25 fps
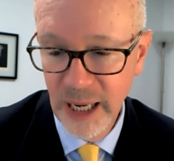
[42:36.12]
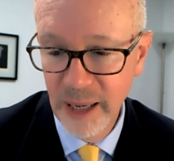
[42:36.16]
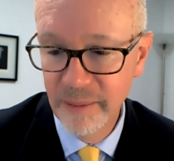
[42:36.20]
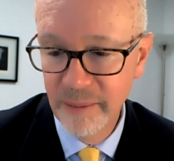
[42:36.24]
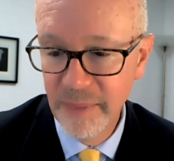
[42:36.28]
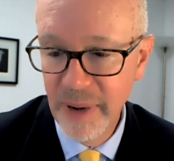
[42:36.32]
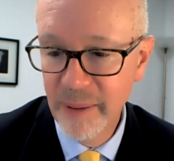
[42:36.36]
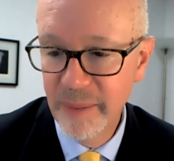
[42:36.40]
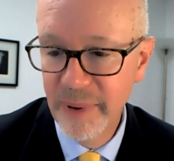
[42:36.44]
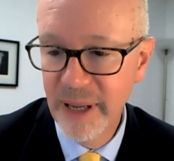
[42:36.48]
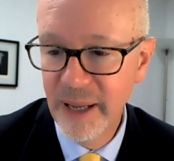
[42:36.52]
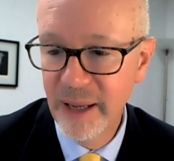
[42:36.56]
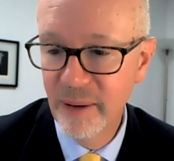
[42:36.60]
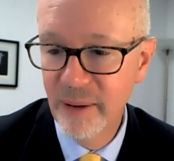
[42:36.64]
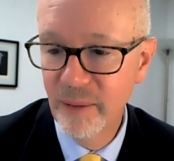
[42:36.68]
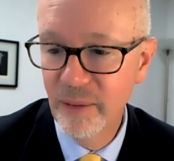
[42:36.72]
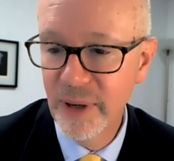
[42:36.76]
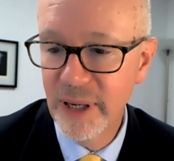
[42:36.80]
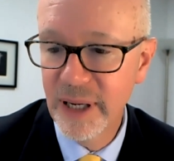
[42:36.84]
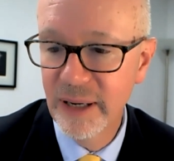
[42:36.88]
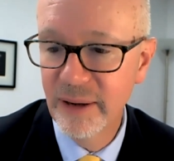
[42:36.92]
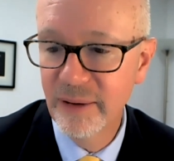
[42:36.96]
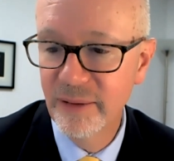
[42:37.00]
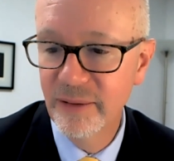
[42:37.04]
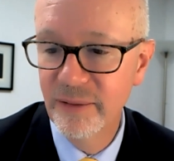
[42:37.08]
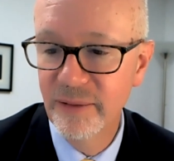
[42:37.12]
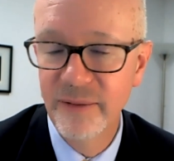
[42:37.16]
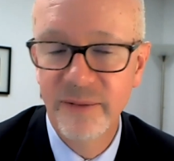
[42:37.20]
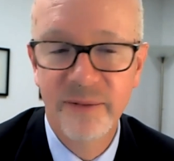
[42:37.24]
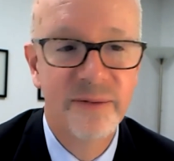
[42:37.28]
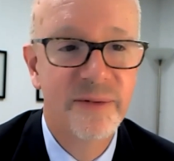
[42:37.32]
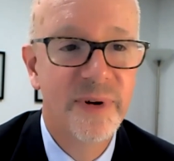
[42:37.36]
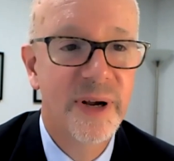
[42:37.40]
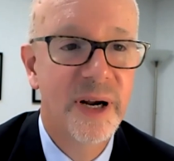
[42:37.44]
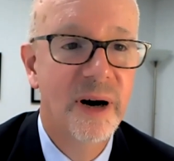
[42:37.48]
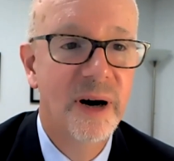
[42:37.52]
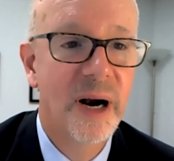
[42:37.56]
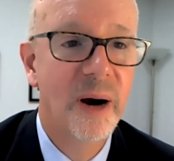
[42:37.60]
Maybe we can
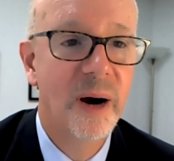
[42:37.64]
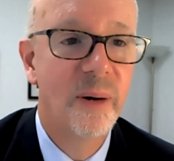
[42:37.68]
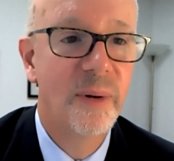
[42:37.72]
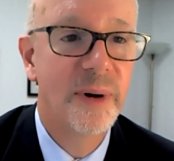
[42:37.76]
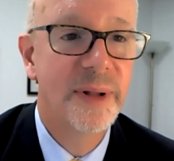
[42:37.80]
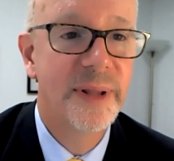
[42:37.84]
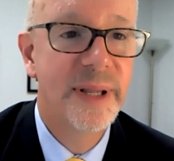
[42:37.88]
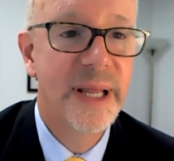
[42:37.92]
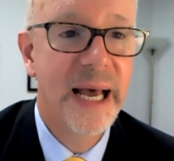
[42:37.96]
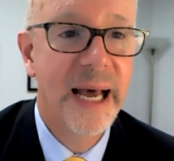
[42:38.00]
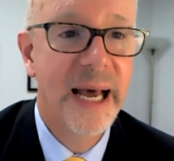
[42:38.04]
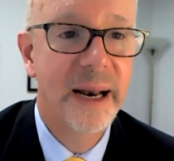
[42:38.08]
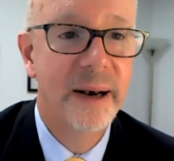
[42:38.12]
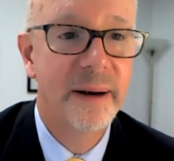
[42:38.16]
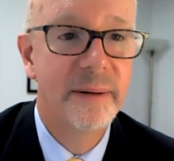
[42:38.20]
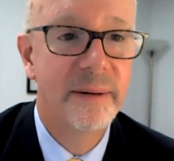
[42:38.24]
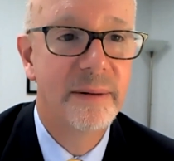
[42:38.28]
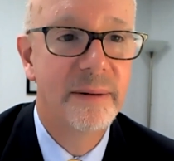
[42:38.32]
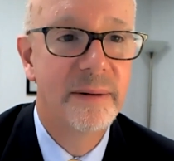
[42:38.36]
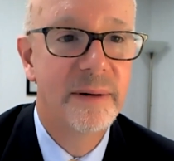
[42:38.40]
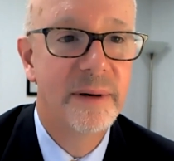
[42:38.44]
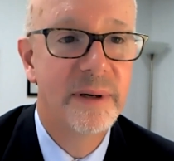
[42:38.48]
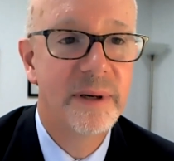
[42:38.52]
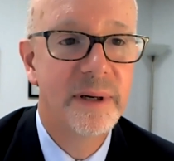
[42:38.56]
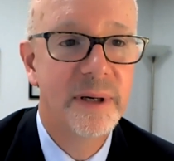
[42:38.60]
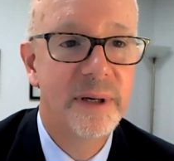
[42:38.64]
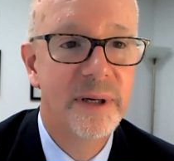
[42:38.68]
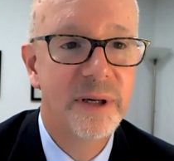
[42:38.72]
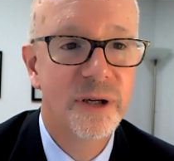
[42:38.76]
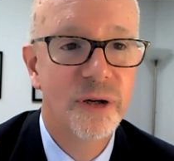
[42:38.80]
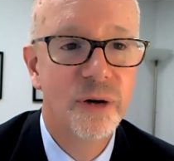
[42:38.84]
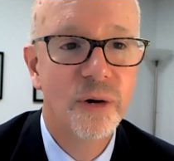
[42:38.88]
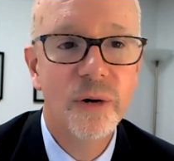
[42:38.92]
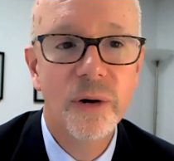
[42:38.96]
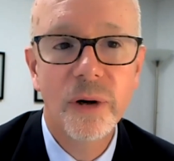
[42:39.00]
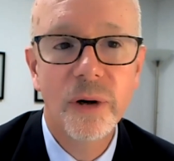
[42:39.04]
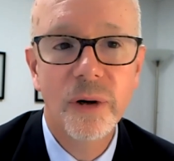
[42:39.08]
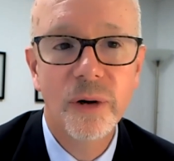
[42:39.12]
figure out what that,
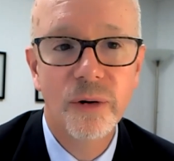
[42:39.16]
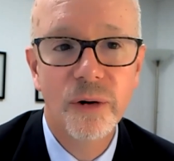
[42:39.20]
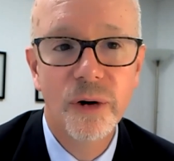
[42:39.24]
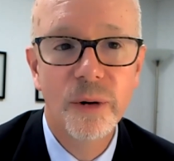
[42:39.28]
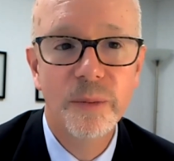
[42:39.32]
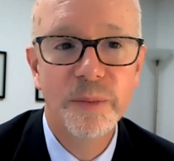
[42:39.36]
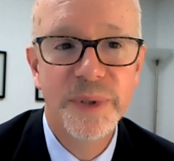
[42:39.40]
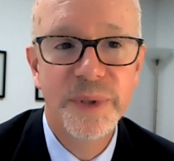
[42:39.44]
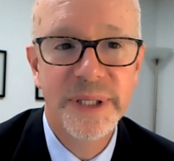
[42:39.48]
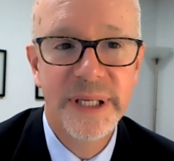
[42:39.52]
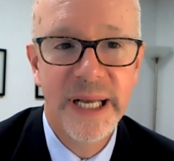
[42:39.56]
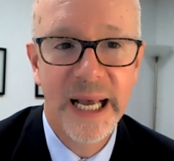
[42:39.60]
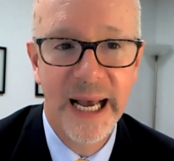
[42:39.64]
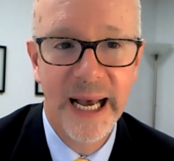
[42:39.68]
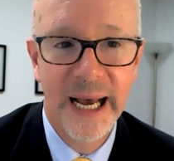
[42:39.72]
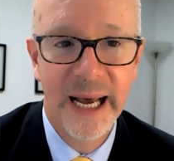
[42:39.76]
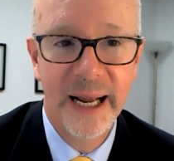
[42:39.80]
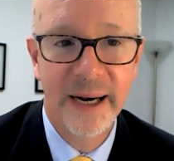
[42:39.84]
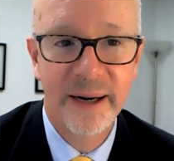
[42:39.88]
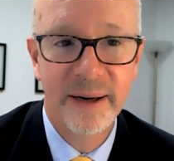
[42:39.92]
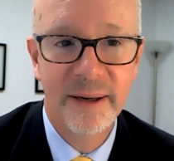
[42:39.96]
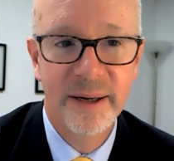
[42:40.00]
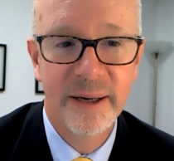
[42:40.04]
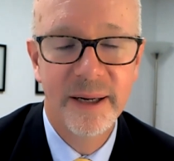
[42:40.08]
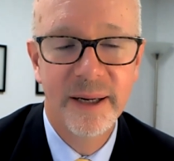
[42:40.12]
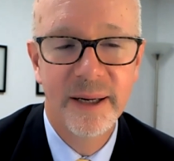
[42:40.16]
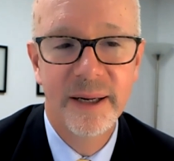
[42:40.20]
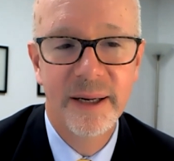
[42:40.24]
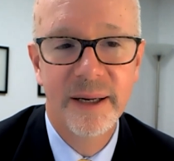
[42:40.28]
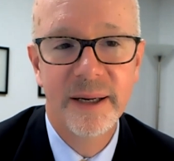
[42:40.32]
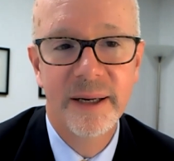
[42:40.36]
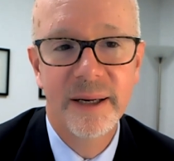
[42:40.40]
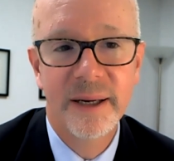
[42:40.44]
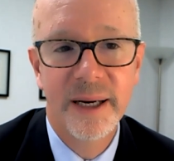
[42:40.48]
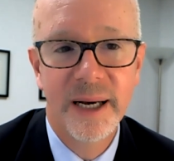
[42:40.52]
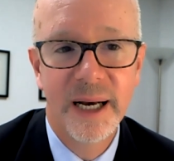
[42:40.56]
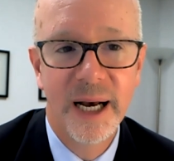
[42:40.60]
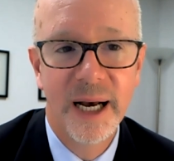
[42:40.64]
Google groups at
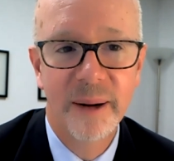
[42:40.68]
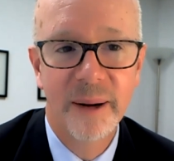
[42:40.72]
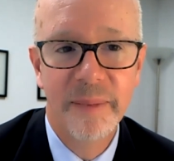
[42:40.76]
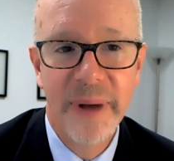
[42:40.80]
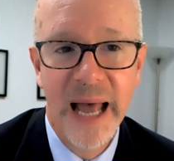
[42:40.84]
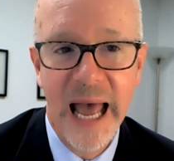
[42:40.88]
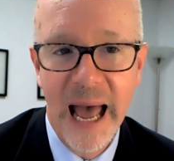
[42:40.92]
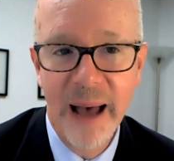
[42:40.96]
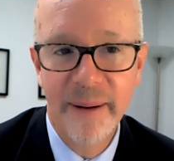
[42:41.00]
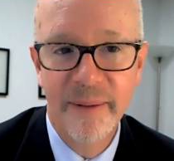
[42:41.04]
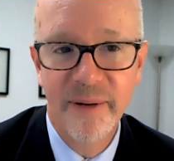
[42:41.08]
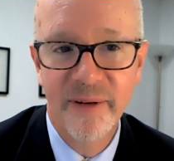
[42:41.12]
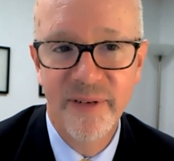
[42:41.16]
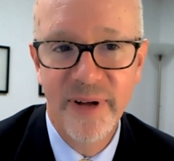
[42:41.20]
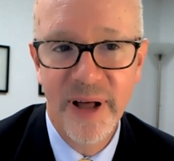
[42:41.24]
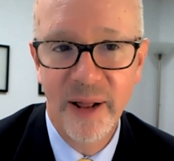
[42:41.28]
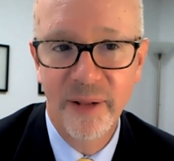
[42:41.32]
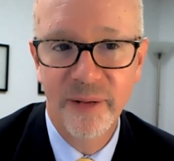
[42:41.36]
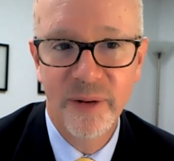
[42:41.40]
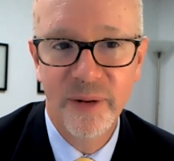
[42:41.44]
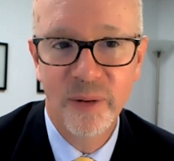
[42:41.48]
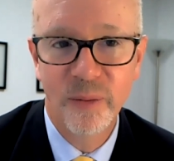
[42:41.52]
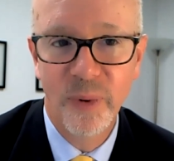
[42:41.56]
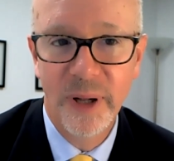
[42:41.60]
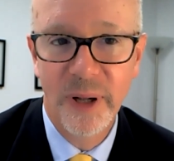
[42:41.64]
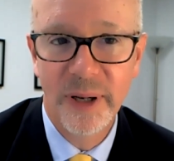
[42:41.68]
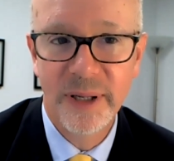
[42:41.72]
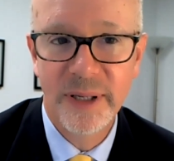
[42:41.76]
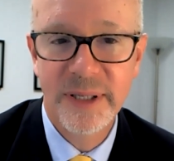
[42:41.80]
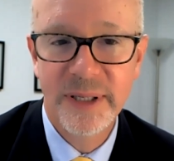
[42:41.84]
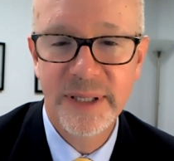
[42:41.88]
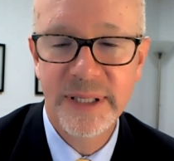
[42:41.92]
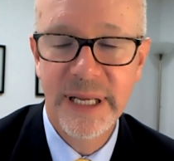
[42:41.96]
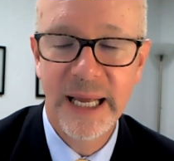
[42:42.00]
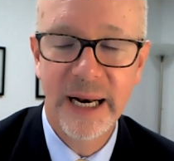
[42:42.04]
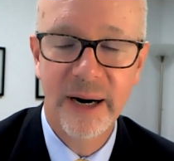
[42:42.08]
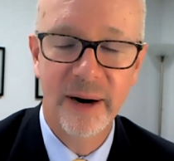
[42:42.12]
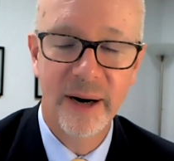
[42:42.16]
Habit Health and Wellness
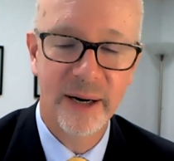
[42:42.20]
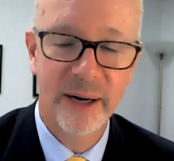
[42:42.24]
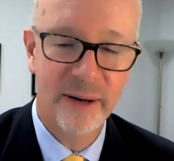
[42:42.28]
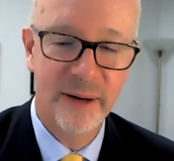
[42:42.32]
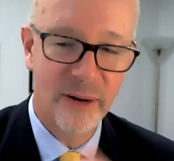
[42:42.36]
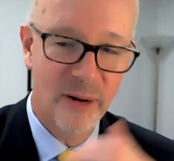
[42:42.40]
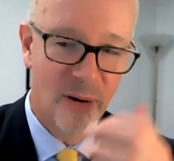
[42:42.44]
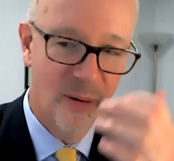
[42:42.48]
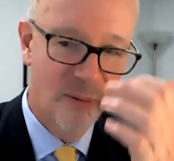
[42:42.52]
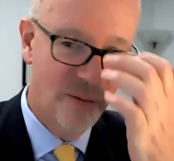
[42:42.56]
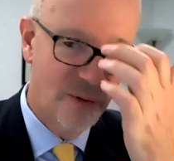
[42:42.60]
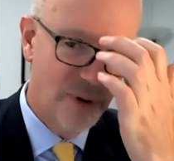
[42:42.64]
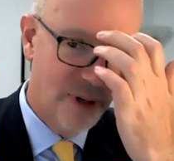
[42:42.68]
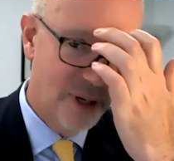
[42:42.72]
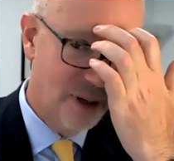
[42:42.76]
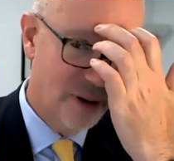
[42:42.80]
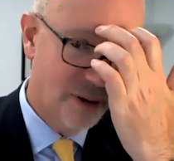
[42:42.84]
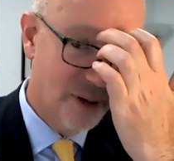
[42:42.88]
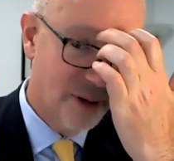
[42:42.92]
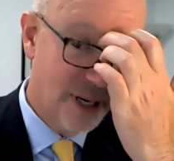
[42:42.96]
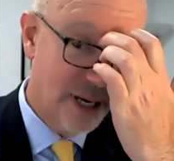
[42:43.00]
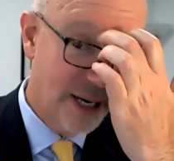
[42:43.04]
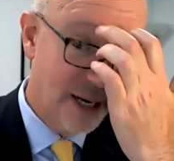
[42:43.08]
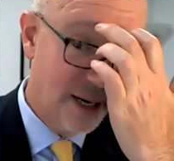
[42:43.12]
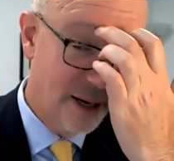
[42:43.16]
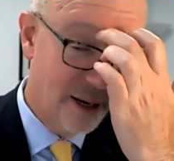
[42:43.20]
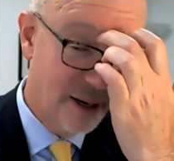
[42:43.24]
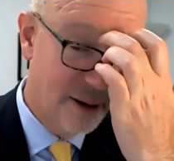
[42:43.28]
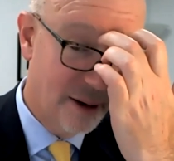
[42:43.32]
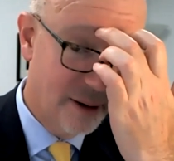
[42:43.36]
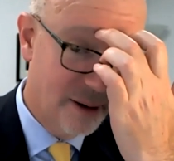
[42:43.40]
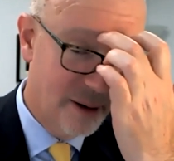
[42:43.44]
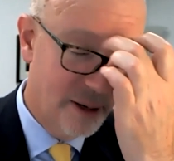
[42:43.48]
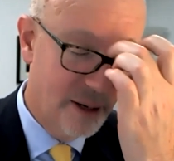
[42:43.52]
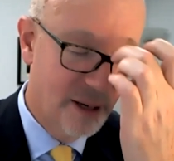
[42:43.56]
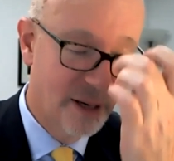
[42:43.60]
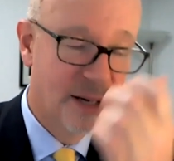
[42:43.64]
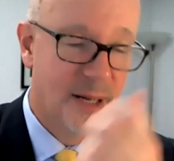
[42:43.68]
Center, and hopefully you'll get a
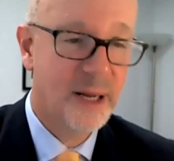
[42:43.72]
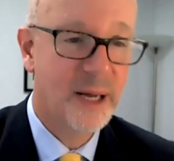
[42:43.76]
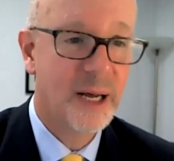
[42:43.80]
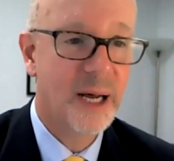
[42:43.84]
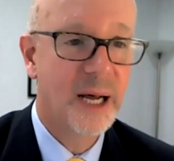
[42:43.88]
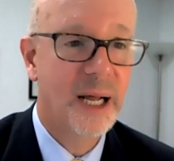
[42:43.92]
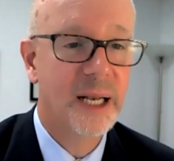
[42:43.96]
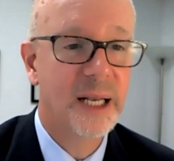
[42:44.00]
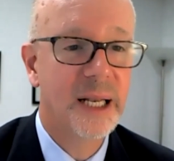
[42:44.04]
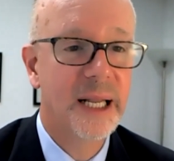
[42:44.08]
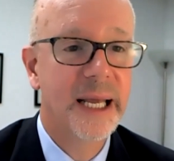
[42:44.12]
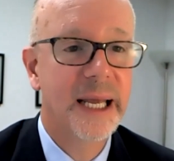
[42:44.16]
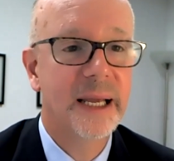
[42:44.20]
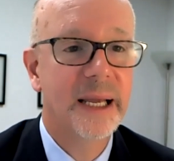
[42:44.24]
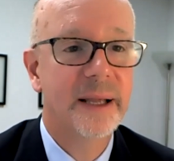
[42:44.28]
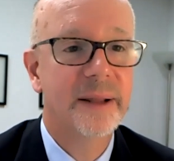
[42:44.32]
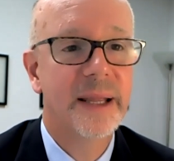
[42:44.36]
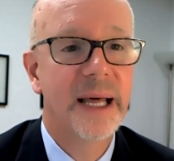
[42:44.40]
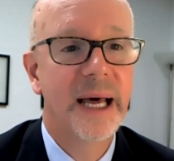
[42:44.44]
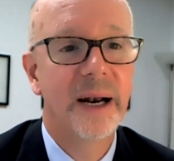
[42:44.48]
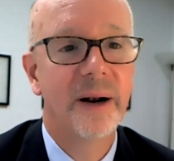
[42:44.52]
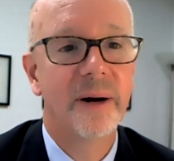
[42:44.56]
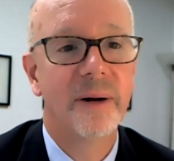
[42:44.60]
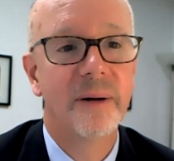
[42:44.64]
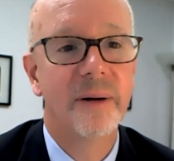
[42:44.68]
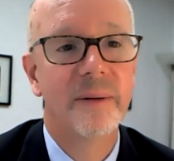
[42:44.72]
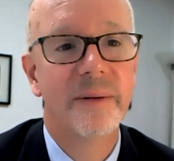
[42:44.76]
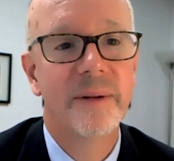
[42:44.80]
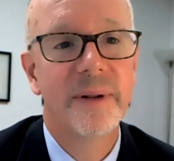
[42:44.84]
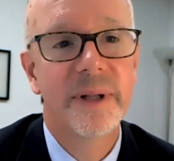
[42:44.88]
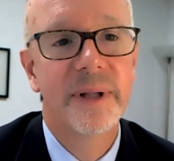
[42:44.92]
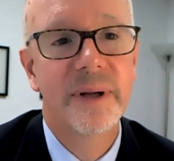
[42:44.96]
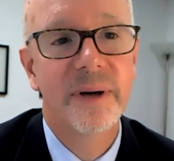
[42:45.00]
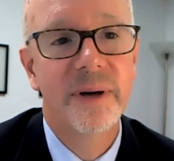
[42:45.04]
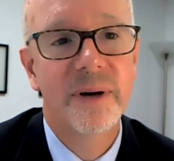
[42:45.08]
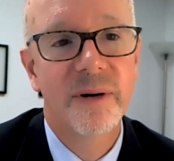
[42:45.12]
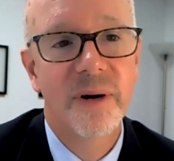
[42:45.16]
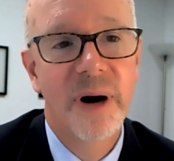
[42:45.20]
link that'll
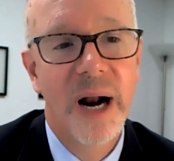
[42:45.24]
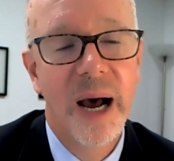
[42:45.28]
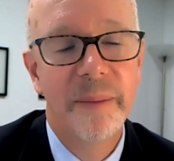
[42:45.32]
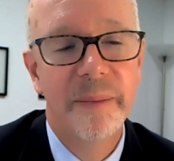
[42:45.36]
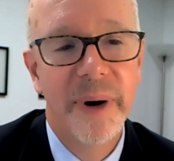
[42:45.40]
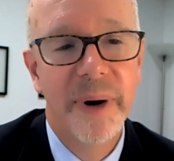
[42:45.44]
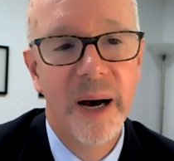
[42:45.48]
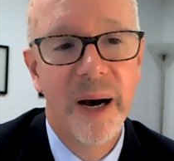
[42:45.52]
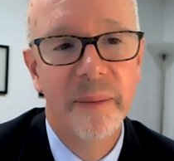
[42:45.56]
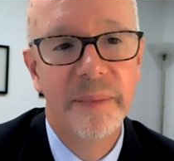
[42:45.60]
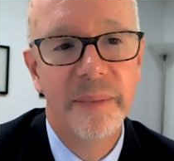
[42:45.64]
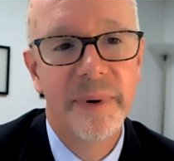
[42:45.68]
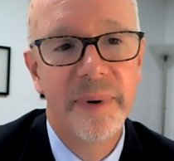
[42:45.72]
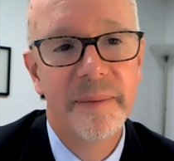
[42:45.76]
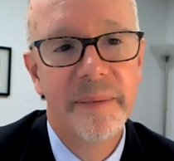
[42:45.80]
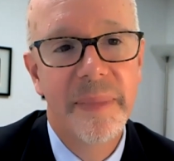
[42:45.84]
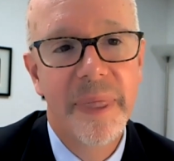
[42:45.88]
crop up.